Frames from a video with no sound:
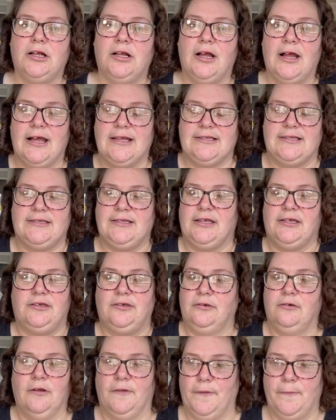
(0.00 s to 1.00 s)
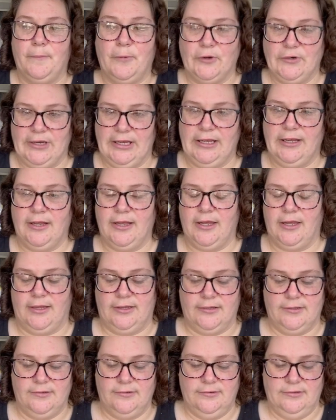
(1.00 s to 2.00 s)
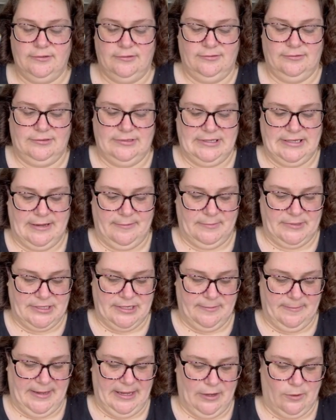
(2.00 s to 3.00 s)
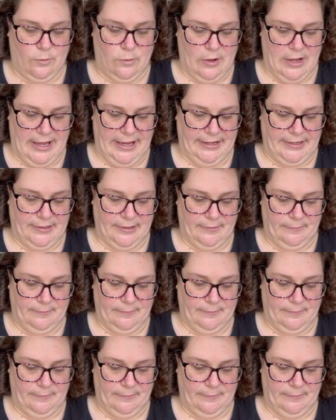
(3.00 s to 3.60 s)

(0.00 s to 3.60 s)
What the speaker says: As I said, not the body. It seems to be quite